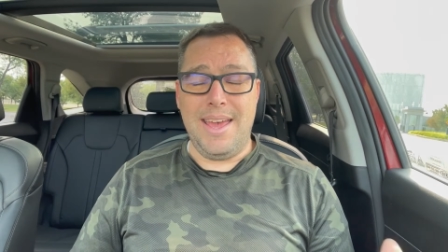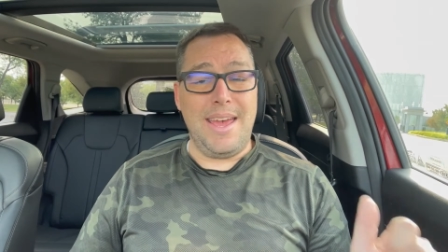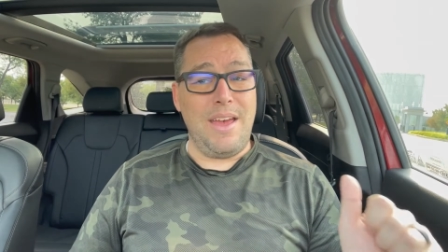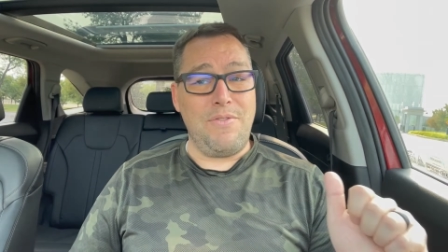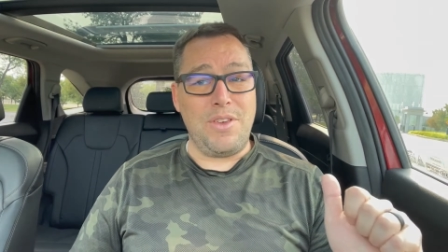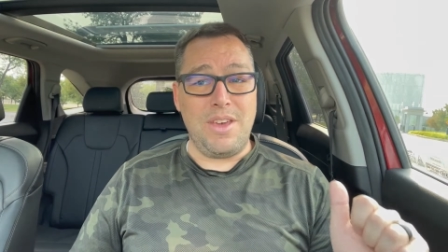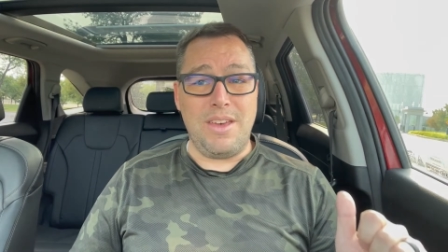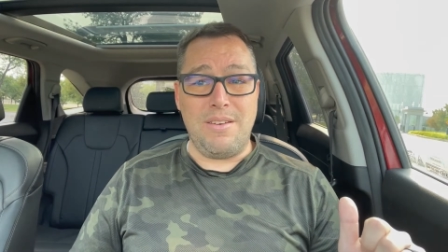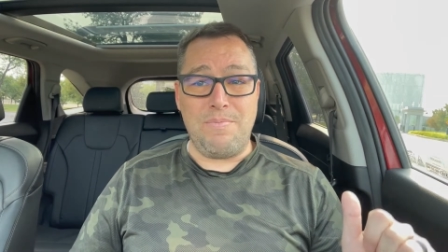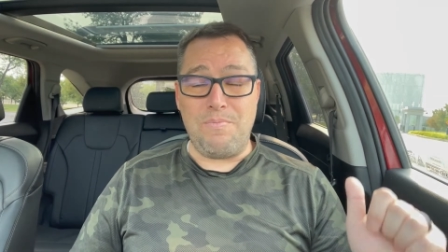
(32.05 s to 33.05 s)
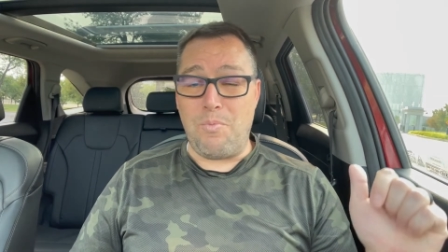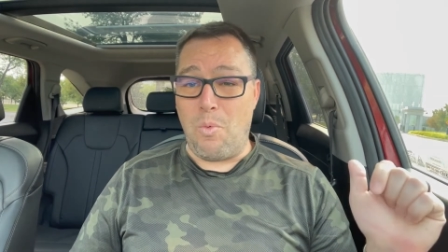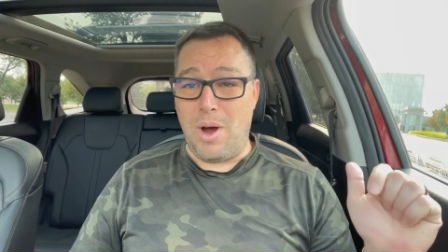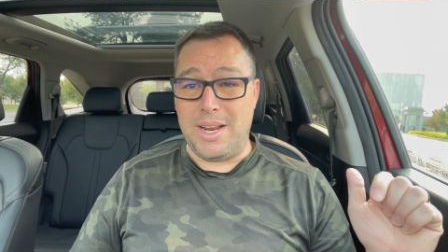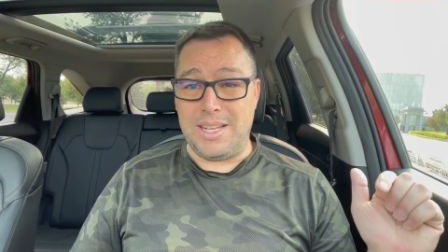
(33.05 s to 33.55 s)
If you
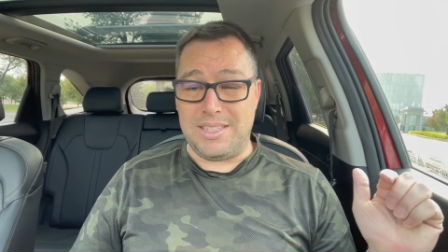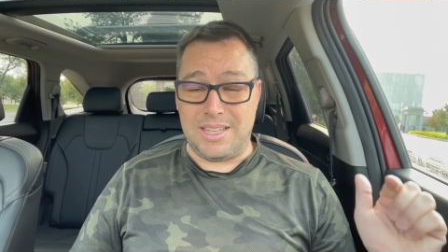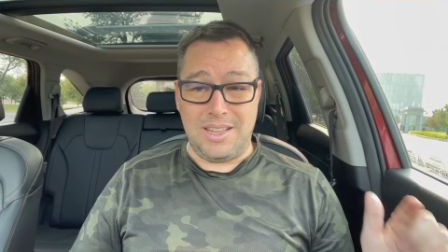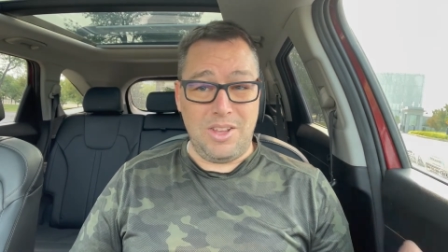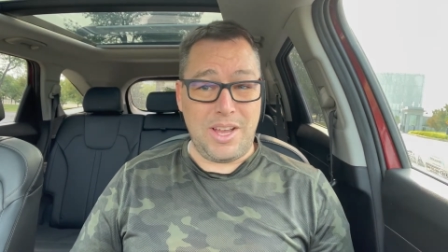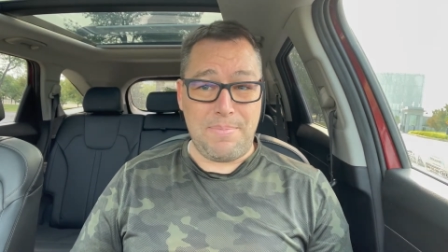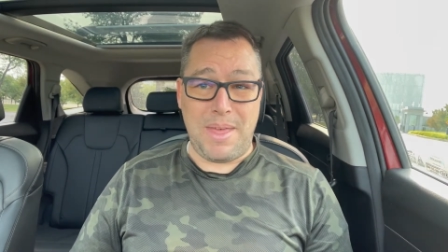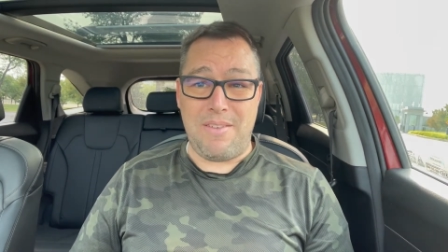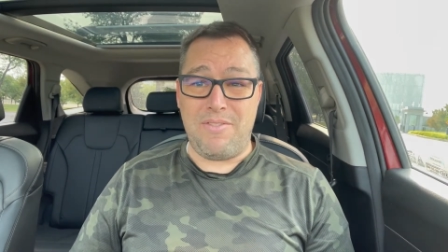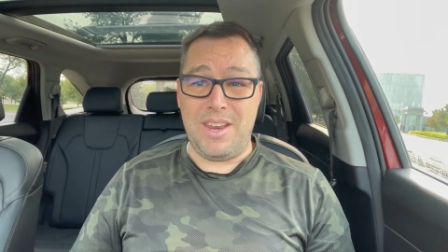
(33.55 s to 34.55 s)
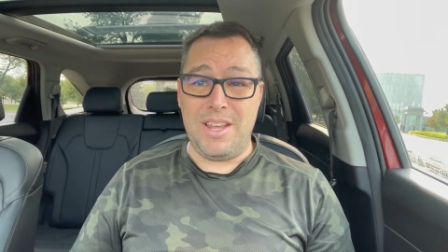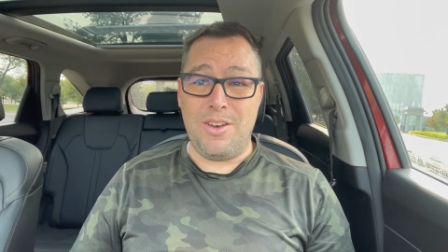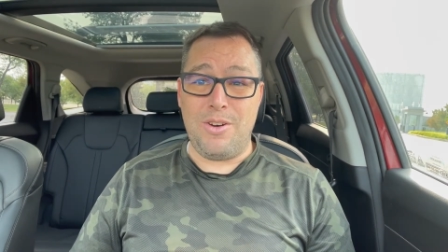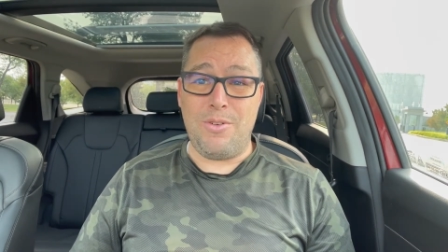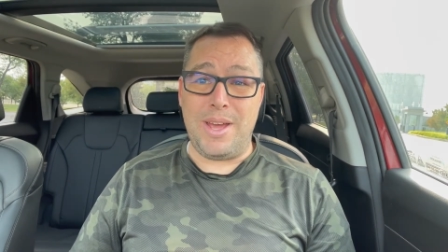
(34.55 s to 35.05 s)
wanted to look up that
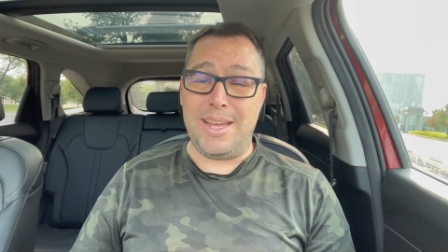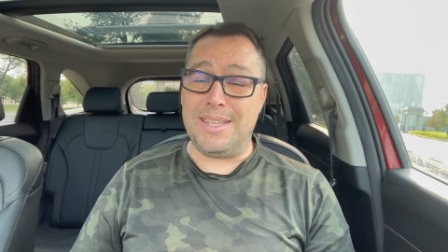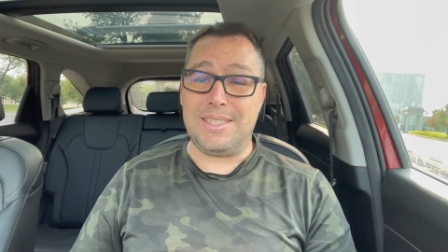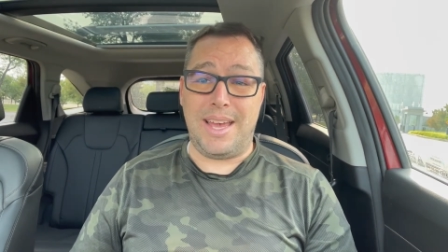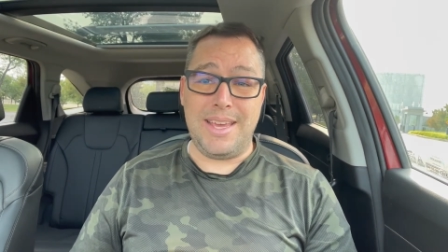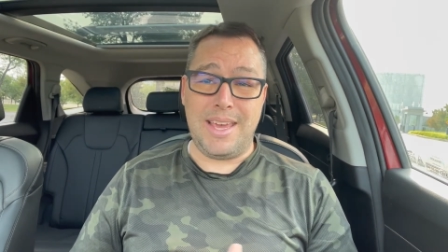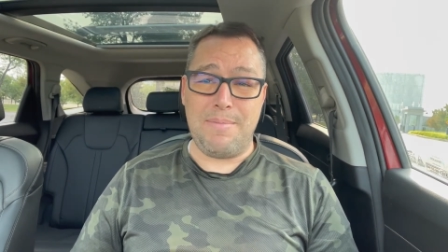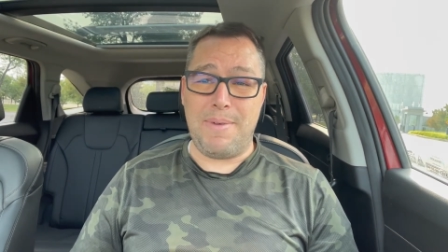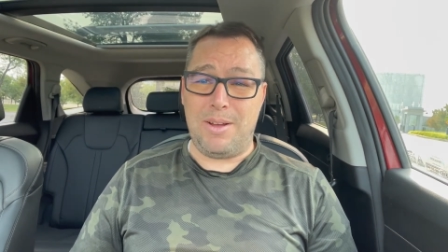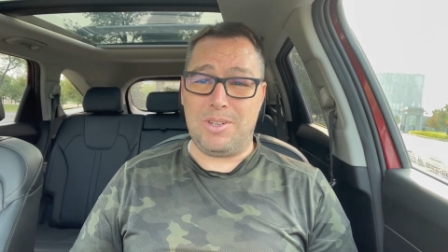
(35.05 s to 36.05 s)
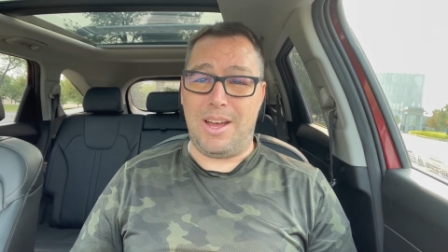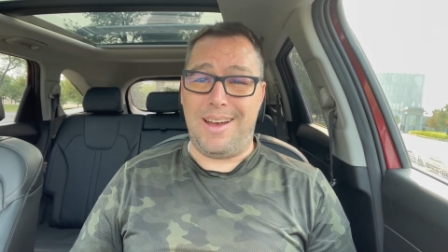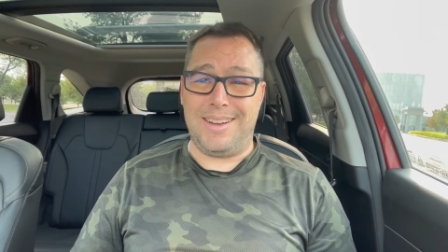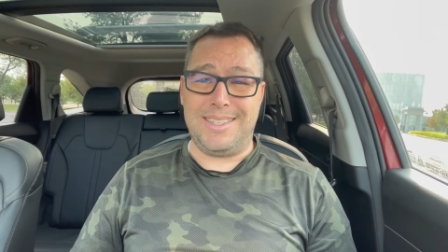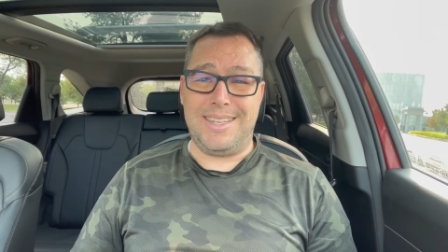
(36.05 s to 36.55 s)
video, it's hiking Mount
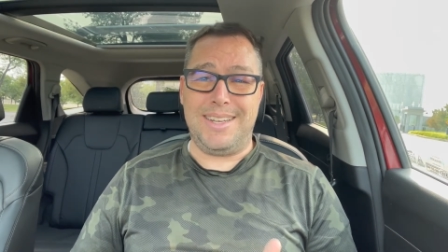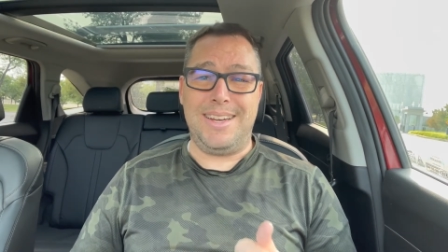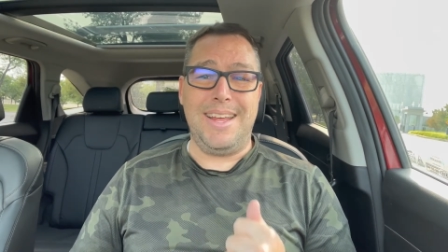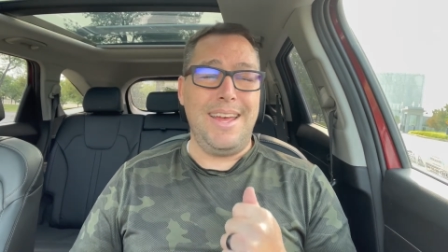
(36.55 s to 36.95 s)
Ogden.